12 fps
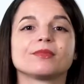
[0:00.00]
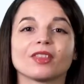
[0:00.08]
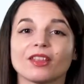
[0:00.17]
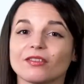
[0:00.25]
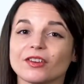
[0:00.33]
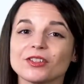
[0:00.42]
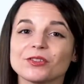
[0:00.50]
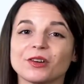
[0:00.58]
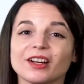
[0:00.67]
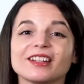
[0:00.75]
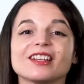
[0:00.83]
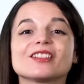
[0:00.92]
The first
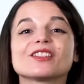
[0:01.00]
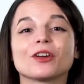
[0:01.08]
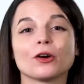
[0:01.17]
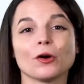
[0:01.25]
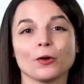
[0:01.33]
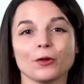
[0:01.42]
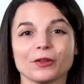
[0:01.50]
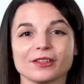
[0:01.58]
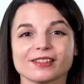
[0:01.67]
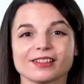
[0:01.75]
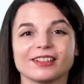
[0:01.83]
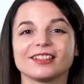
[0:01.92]
one is
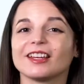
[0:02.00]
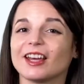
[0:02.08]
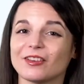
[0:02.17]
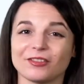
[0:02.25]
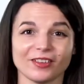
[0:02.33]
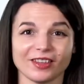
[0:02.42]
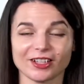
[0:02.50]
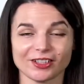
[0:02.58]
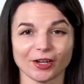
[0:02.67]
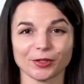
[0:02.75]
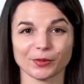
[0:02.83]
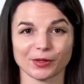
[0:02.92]
goals. Everything
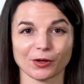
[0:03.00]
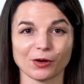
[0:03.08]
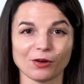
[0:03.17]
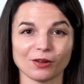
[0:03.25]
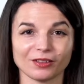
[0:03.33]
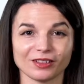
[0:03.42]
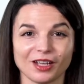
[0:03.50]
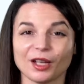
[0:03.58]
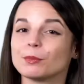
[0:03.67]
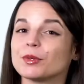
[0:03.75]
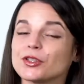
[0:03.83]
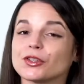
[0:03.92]
starts with a goal,
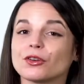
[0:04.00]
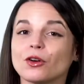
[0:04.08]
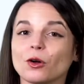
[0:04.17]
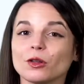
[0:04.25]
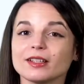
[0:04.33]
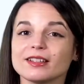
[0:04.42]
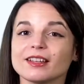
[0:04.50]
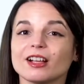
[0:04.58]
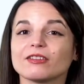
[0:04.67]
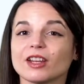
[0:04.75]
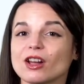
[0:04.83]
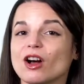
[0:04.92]
but your goal
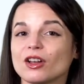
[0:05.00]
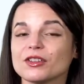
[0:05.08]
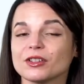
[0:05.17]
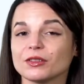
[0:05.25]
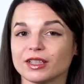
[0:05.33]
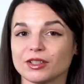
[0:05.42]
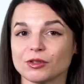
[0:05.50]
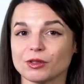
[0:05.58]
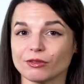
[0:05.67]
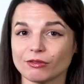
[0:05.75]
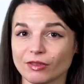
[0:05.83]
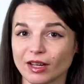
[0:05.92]
itself can also lead you
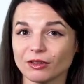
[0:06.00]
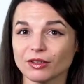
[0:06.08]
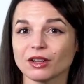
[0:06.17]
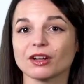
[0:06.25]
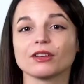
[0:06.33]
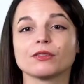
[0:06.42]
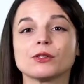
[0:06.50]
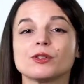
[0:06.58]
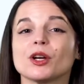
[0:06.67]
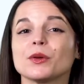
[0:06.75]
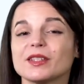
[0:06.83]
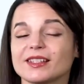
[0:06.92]
to failure if you
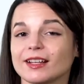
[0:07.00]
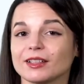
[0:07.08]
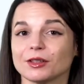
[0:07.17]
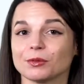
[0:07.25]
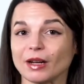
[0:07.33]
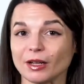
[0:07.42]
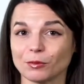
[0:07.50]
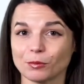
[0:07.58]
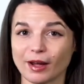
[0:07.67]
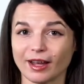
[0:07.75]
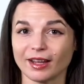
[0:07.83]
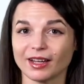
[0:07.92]
don't set it the right
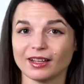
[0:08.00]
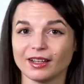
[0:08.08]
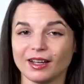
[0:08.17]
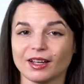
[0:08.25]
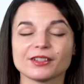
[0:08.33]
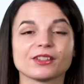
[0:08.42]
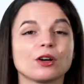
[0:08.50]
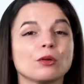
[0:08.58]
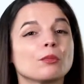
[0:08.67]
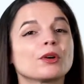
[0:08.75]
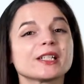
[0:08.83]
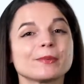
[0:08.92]
way. So
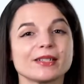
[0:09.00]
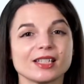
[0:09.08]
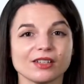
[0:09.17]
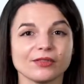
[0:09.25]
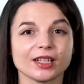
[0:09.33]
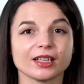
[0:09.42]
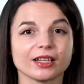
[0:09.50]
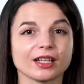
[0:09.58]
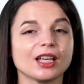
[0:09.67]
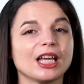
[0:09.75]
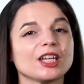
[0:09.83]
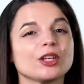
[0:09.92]
more specifically,
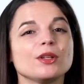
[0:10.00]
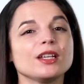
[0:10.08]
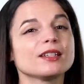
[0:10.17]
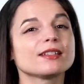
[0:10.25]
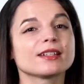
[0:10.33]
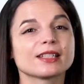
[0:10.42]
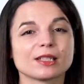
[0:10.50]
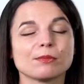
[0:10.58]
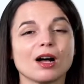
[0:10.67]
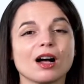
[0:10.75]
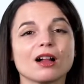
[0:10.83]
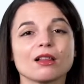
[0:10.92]
you need to set
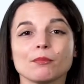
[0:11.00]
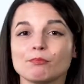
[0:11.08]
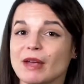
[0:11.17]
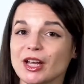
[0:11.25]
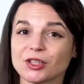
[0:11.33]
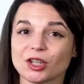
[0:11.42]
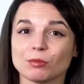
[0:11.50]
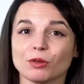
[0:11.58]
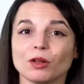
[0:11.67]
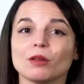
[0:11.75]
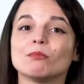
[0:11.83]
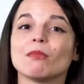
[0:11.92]
small,
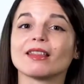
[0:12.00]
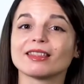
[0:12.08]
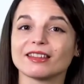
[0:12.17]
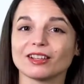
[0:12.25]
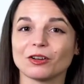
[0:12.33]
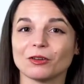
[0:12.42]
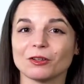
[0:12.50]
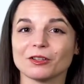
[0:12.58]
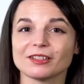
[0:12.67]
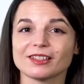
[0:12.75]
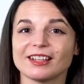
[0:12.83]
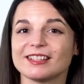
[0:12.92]
measurable monthly
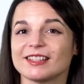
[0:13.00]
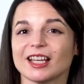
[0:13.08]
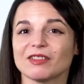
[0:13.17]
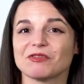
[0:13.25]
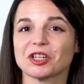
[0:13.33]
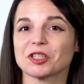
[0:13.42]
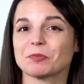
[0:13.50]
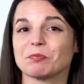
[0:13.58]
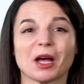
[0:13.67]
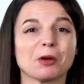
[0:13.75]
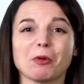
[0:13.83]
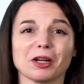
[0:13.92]
goals instead of just,
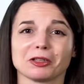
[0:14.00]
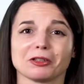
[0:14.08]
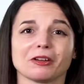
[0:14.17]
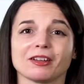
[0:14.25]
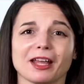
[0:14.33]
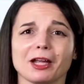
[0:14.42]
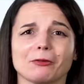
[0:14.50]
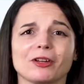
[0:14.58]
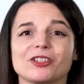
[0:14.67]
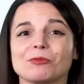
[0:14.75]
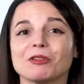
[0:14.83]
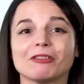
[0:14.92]
I want to learn a
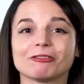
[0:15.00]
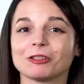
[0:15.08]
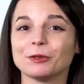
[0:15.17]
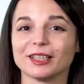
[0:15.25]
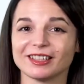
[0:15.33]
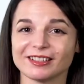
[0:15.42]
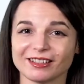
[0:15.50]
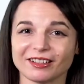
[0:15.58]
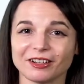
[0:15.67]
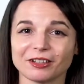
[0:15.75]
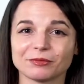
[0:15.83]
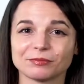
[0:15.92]
language and be fluent this year.